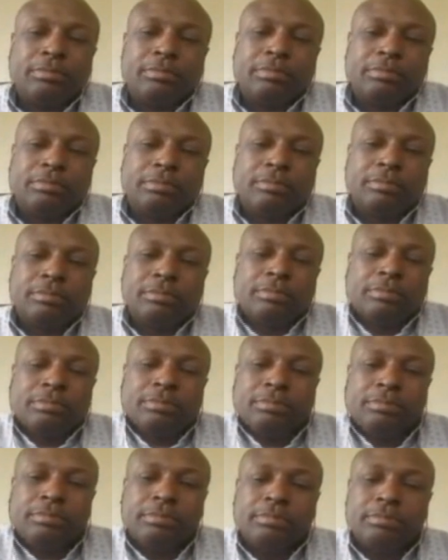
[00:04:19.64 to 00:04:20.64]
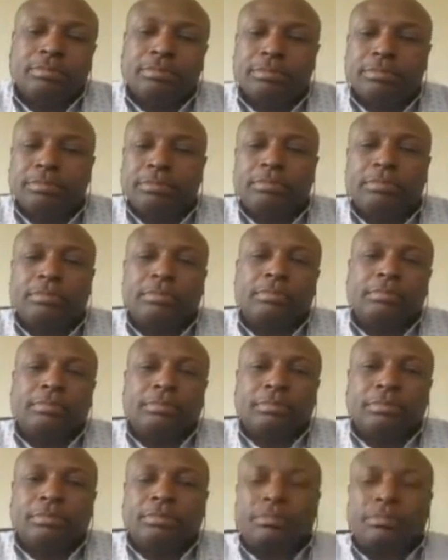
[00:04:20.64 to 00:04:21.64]

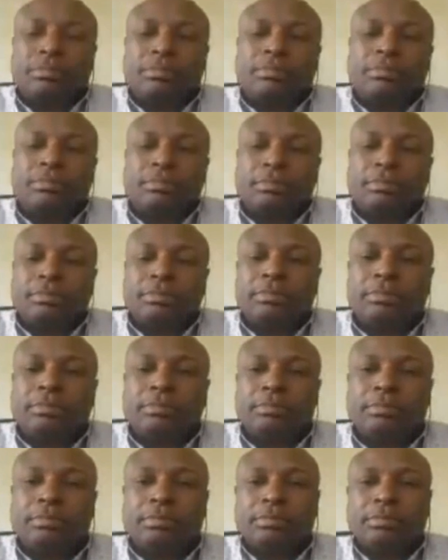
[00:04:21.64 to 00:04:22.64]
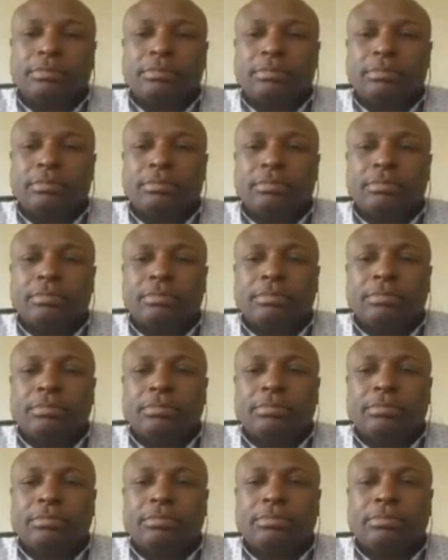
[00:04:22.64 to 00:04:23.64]

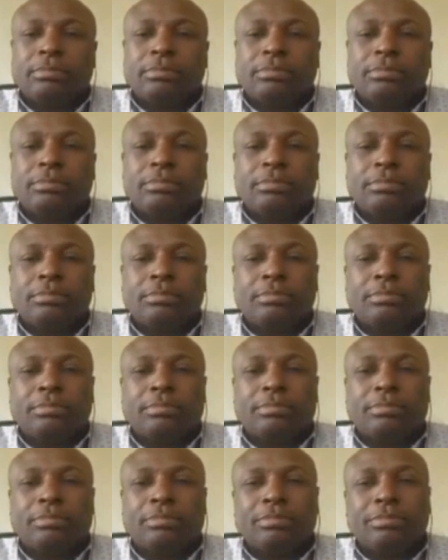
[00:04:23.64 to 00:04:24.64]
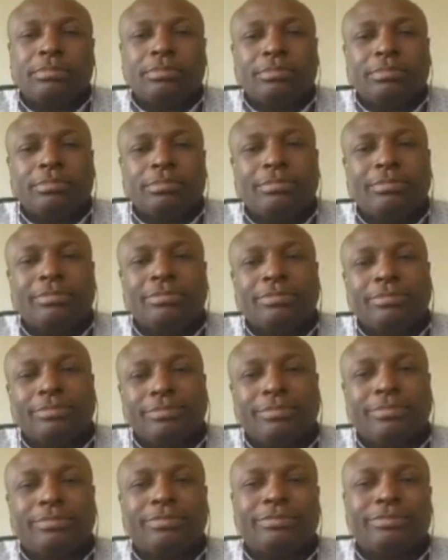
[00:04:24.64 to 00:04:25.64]

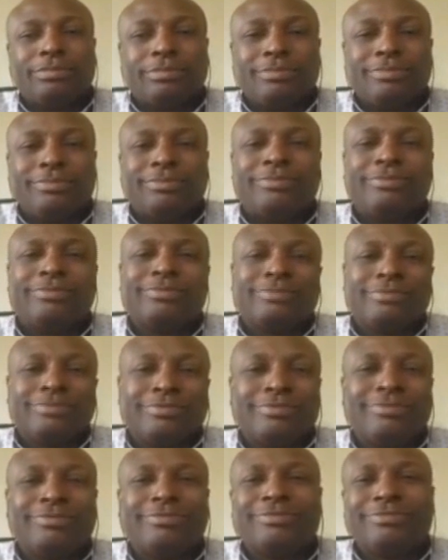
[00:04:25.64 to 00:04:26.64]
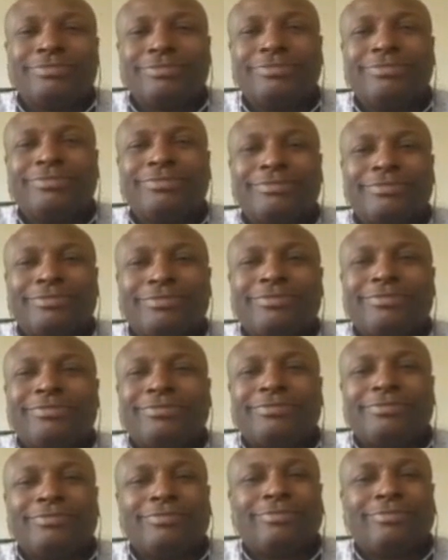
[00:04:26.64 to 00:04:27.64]
(not speaking)